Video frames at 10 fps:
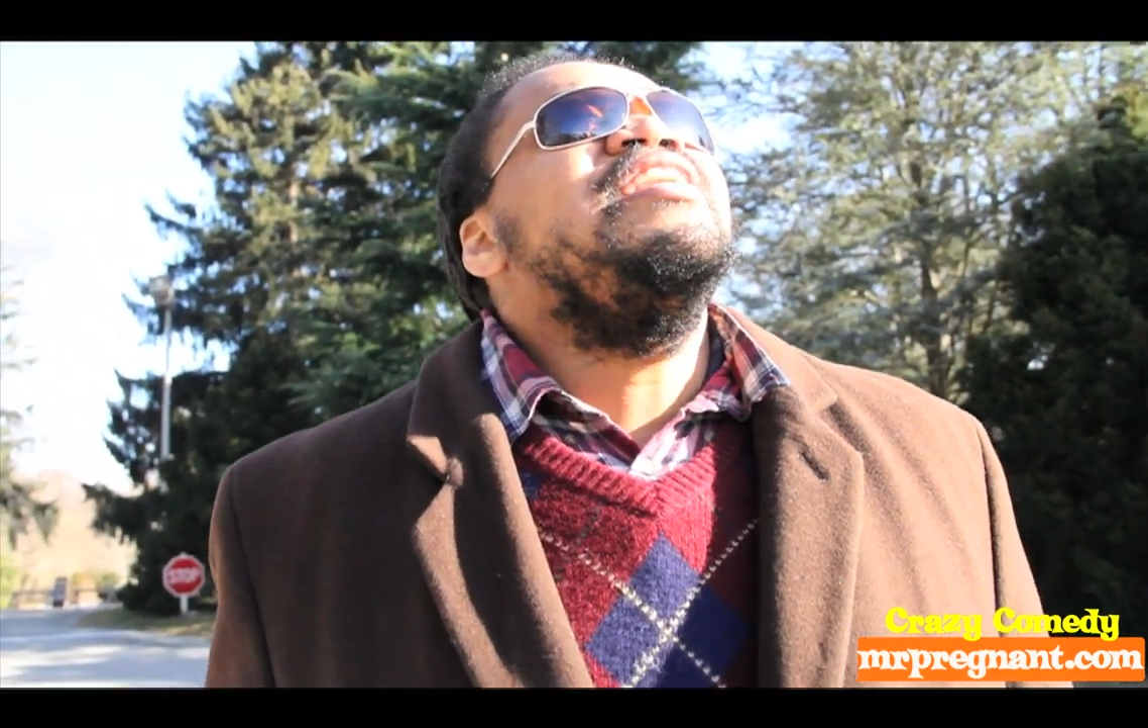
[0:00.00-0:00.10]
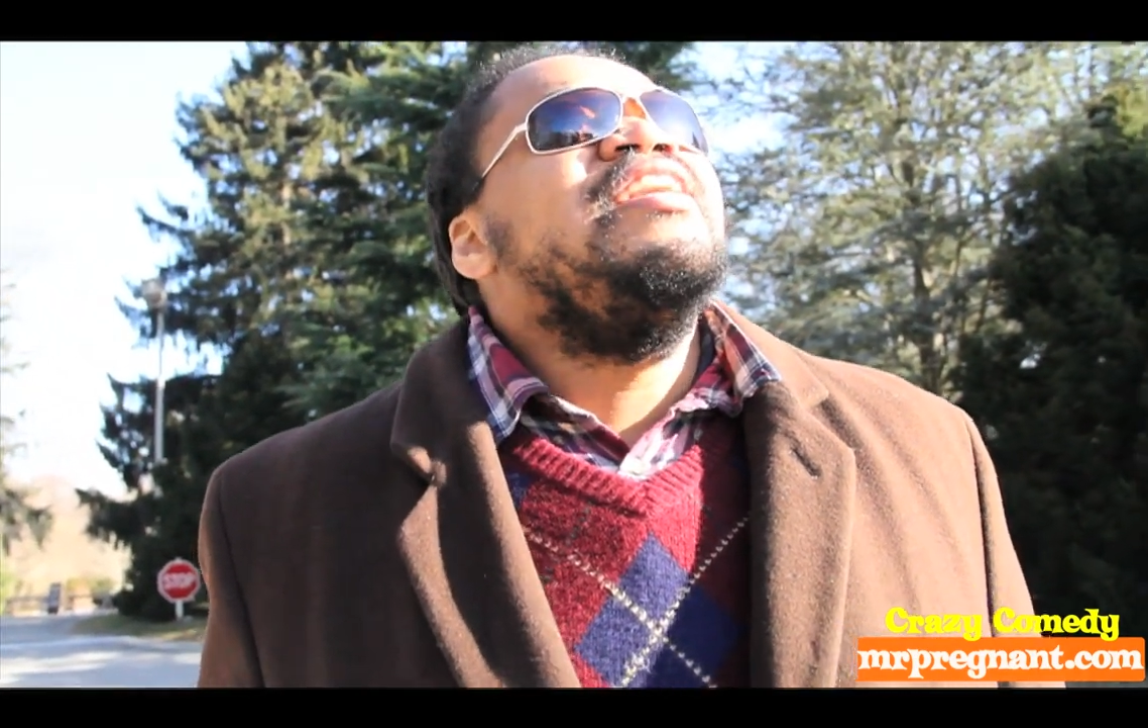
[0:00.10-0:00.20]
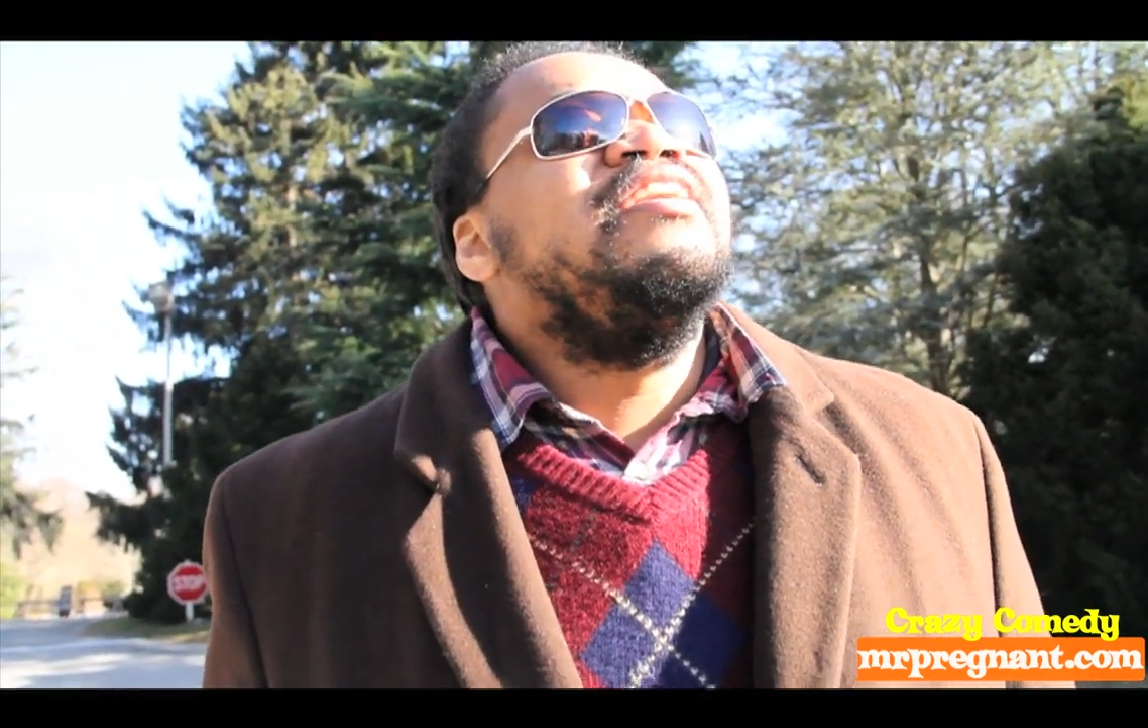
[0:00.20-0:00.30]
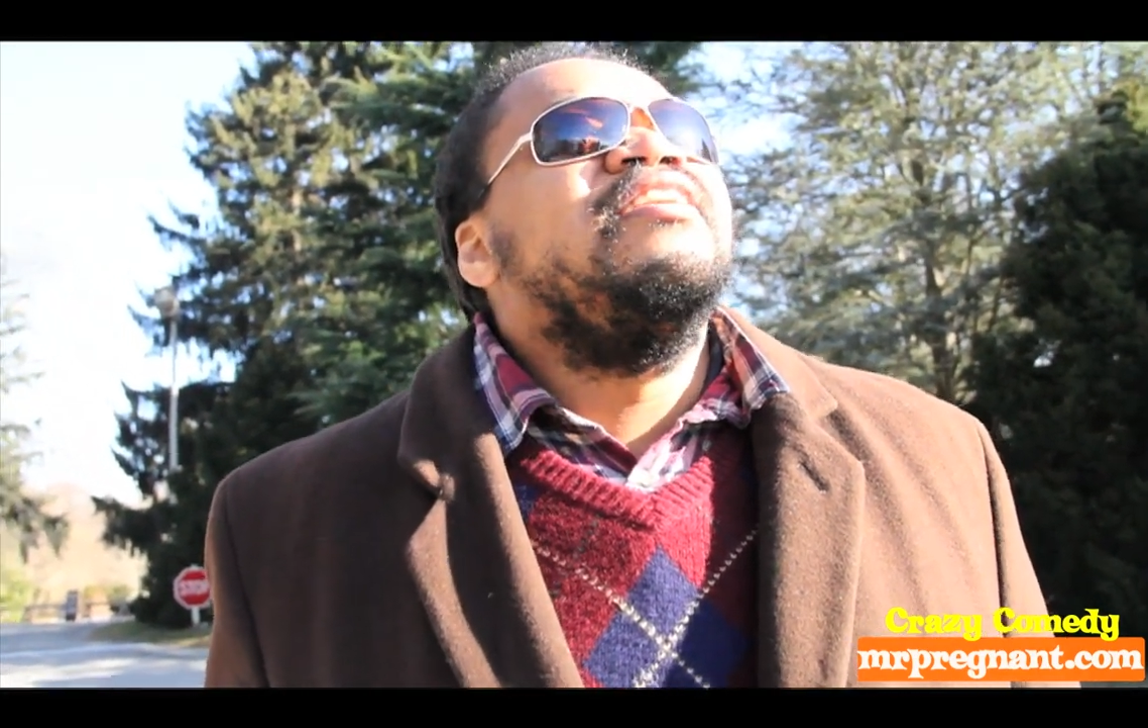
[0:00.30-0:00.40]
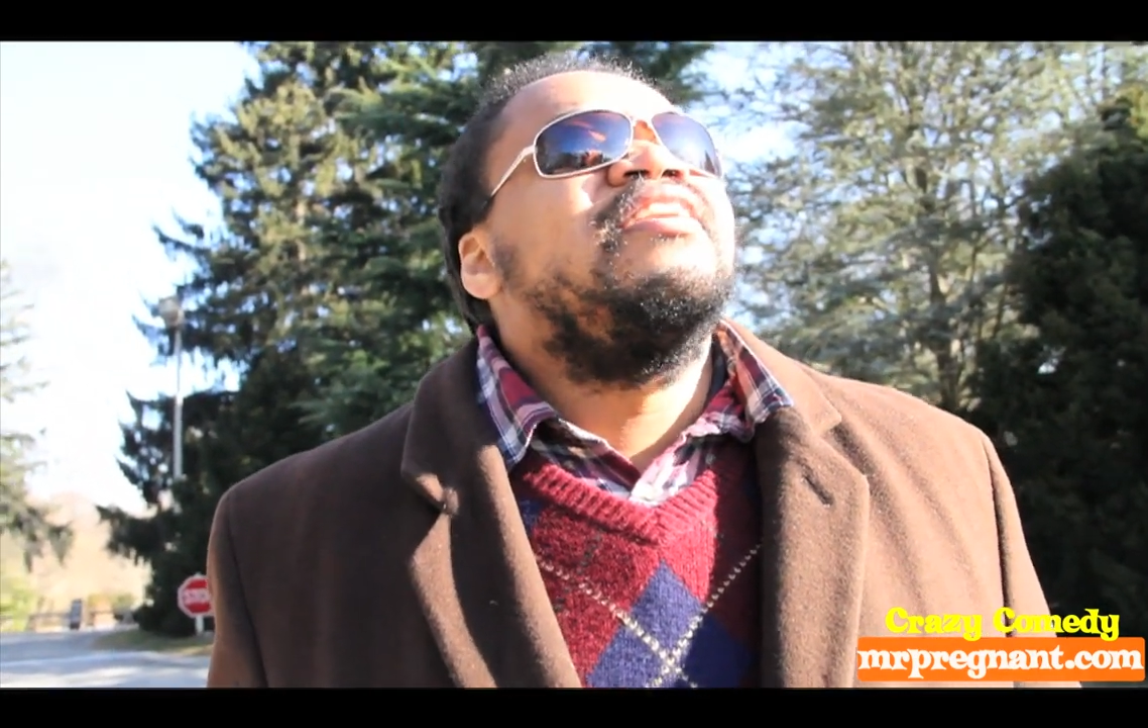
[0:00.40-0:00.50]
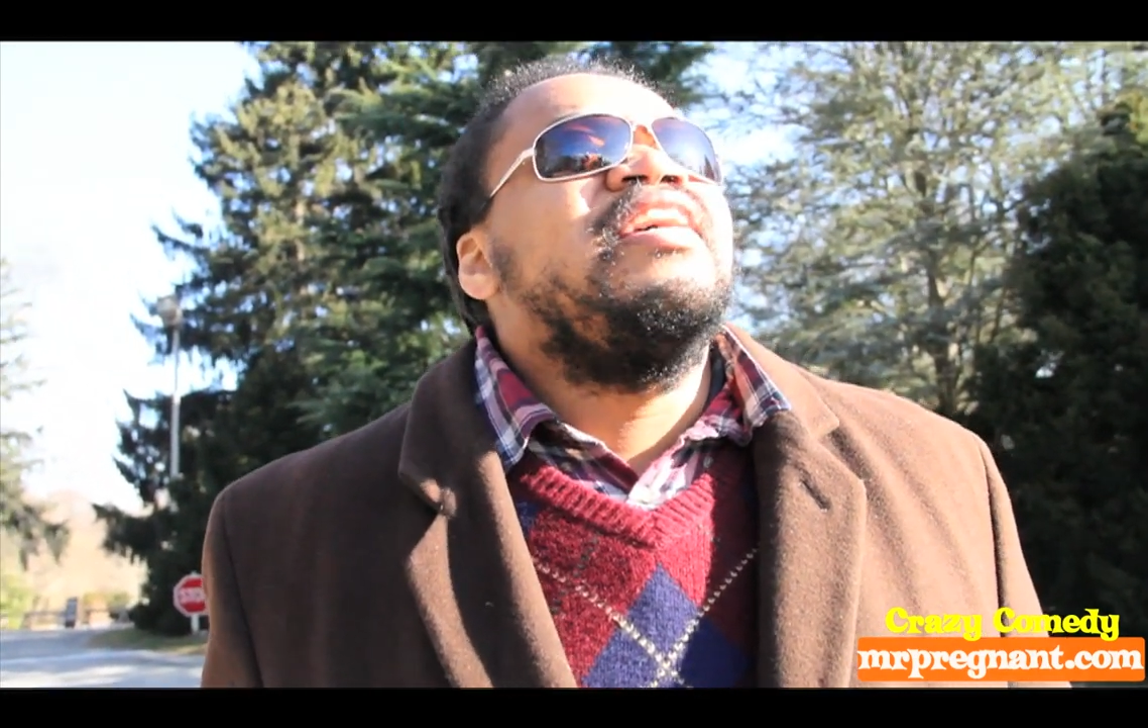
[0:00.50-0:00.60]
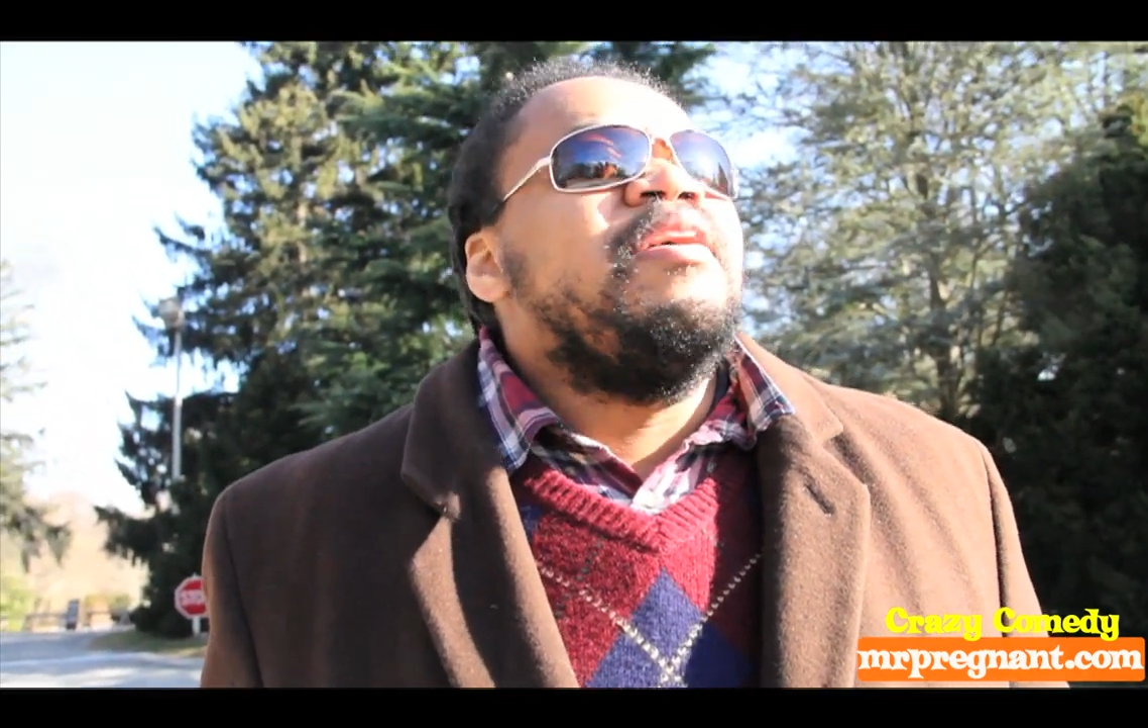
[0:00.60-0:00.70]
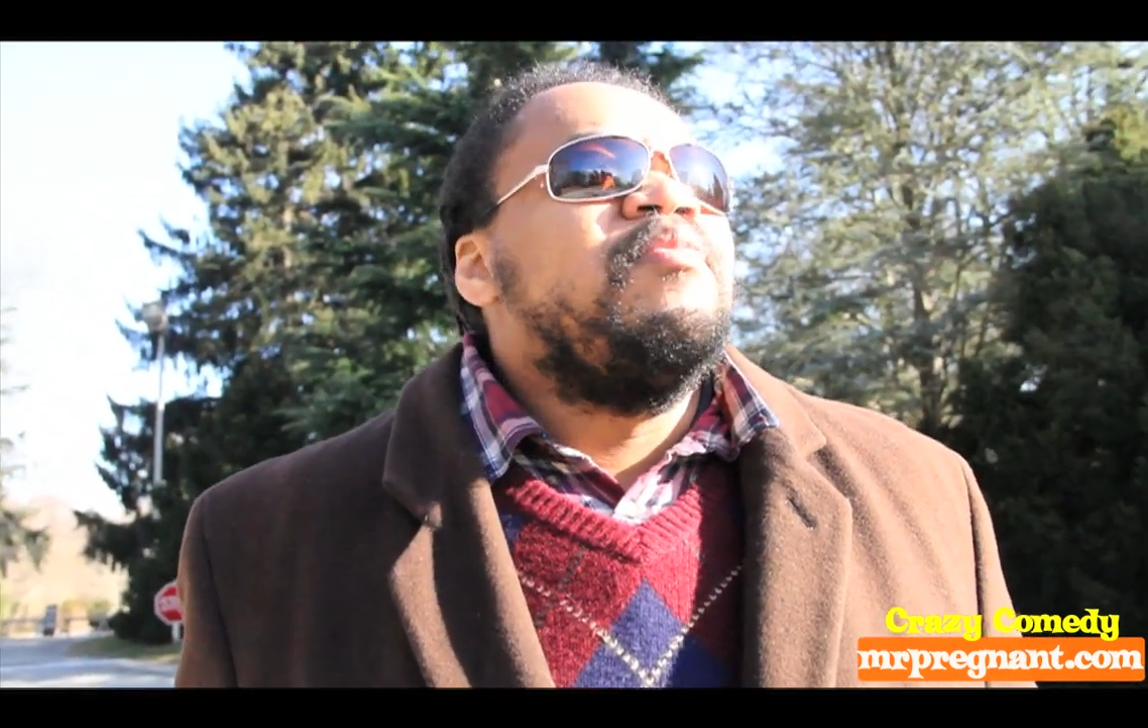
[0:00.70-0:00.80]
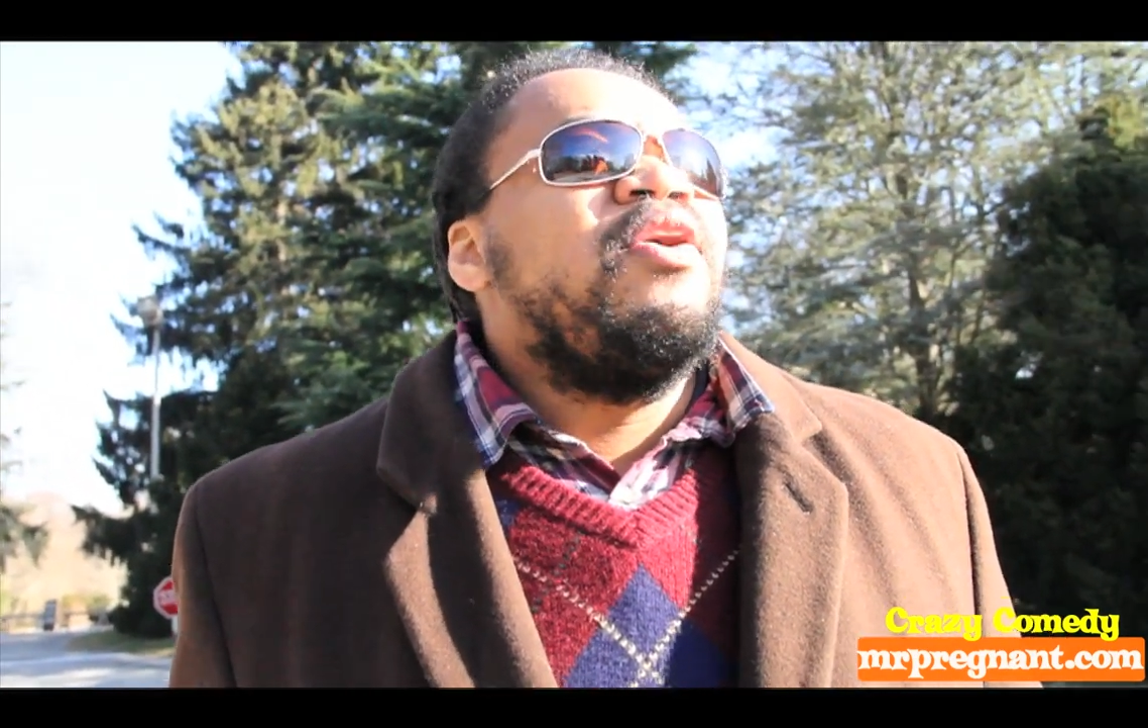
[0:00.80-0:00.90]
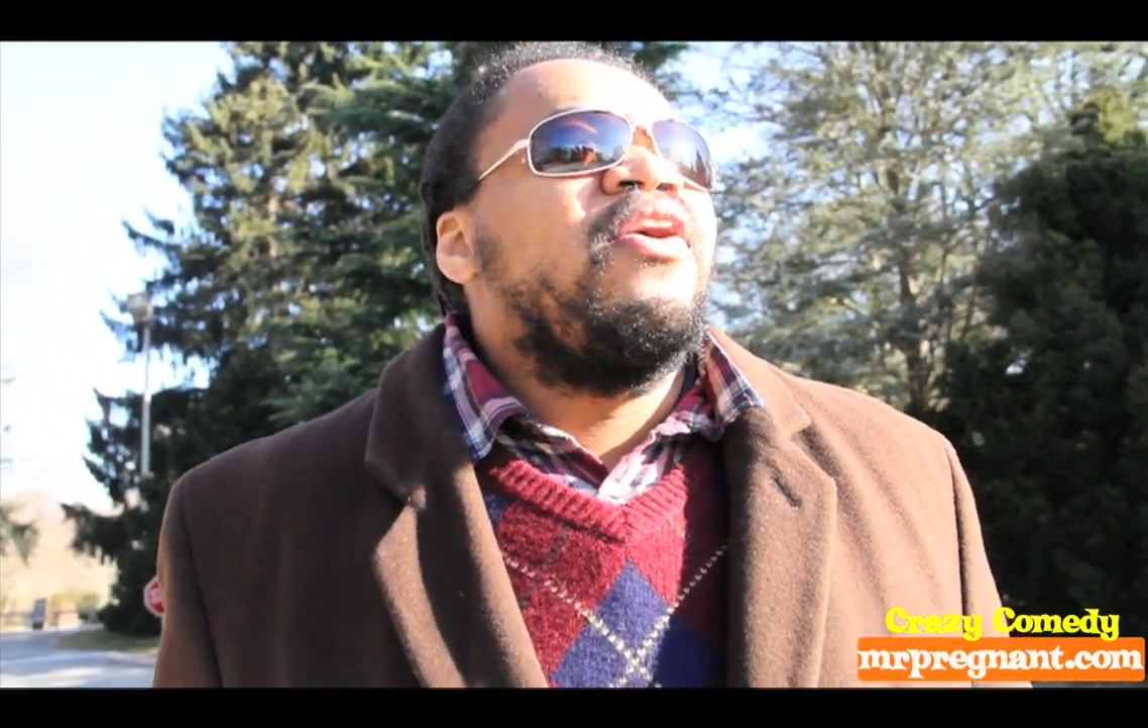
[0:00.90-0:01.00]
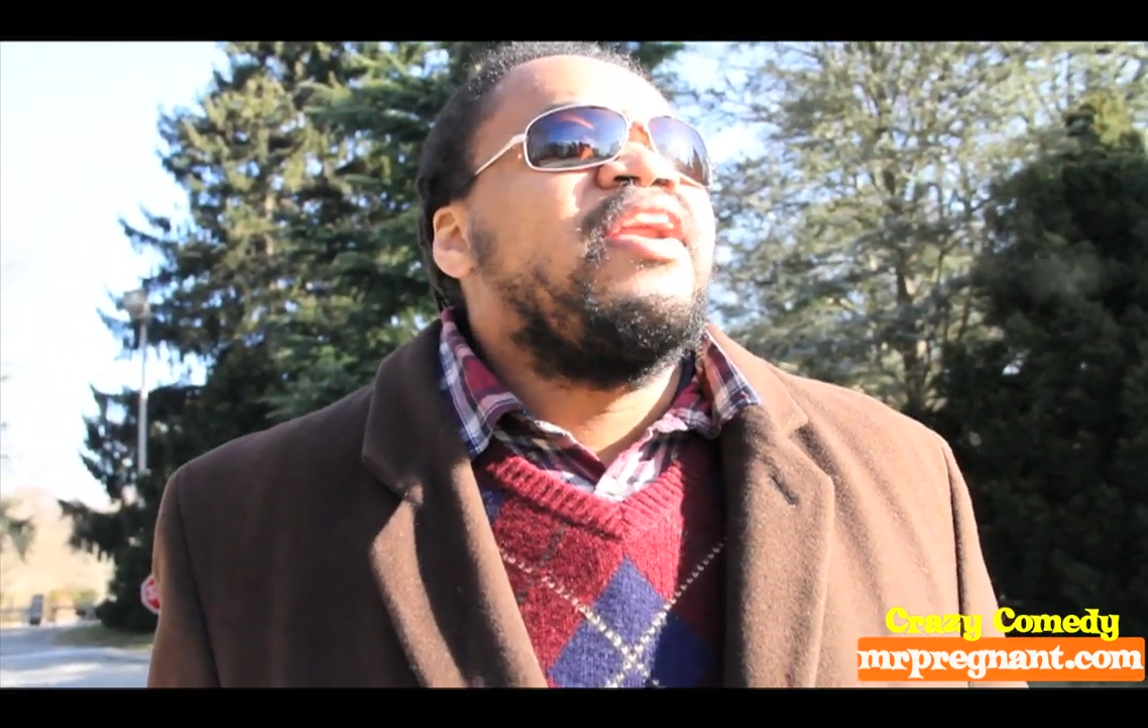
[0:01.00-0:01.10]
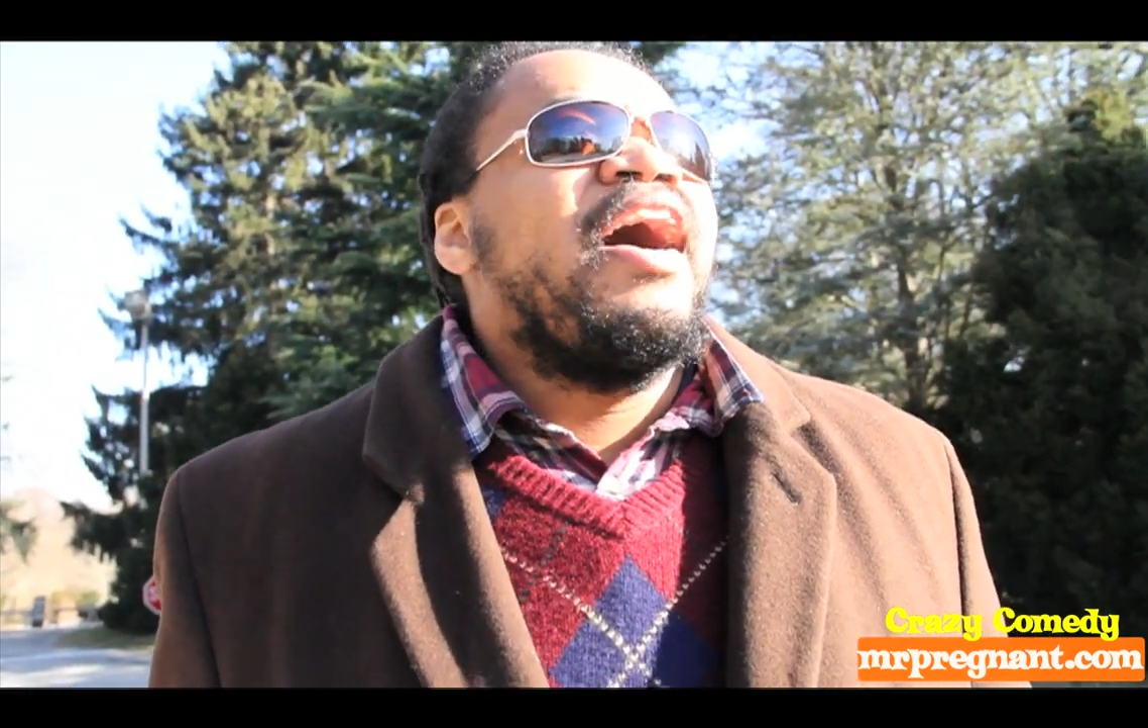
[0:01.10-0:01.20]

eagle, came down and